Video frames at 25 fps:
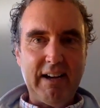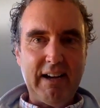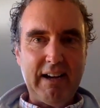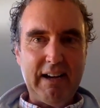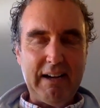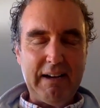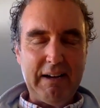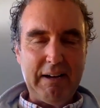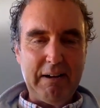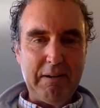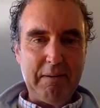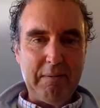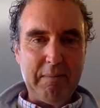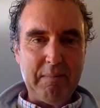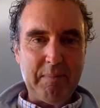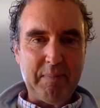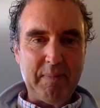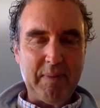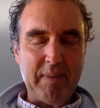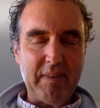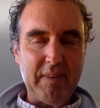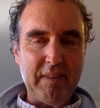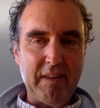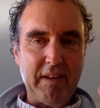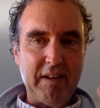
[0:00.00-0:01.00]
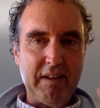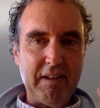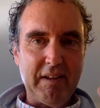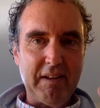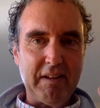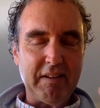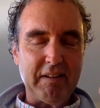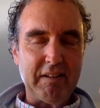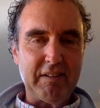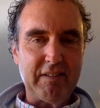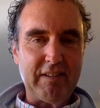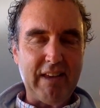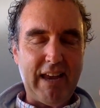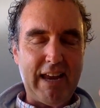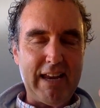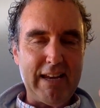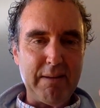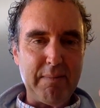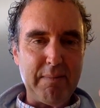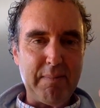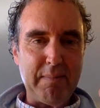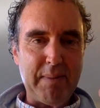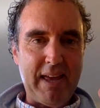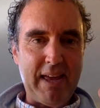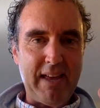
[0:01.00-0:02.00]
Um, the
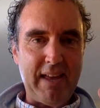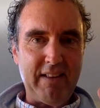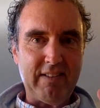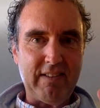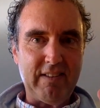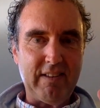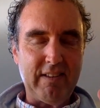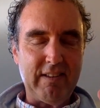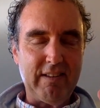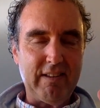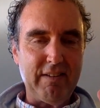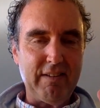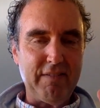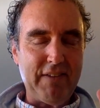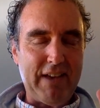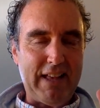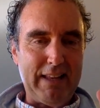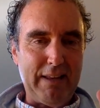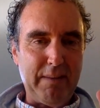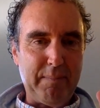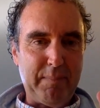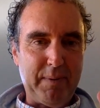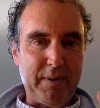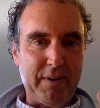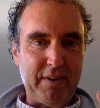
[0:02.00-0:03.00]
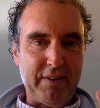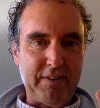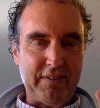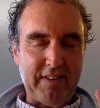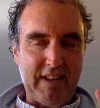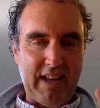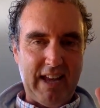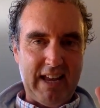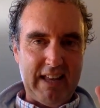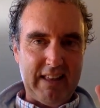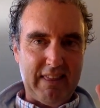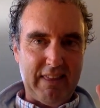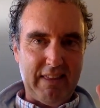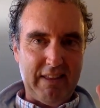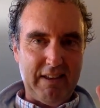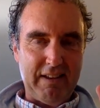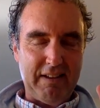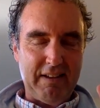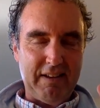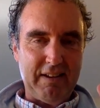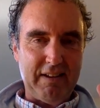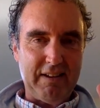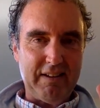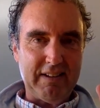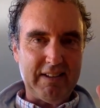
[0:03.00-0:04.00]
database developers at
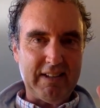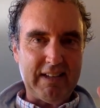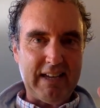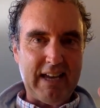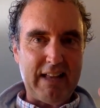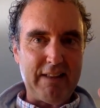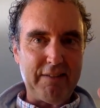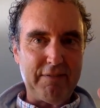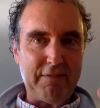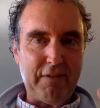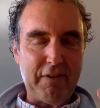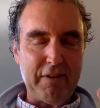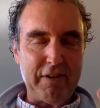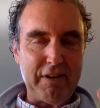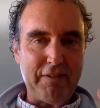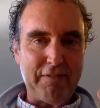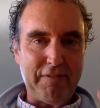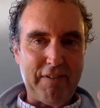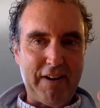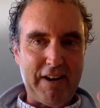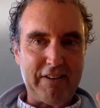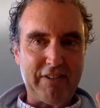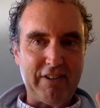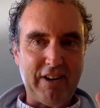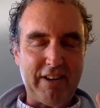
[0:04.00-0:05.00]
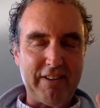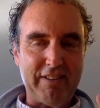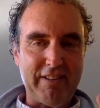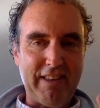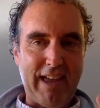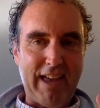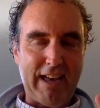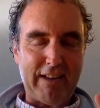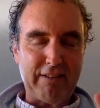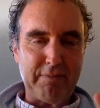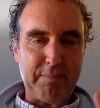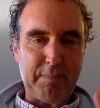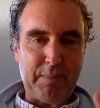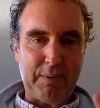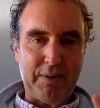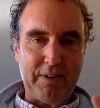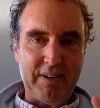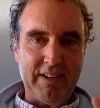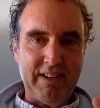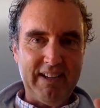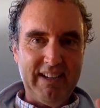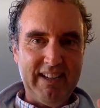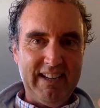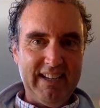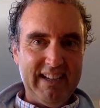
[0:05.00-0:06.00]
the California Franchise Tax
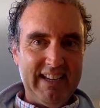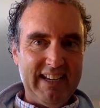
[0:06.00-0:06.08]
Board,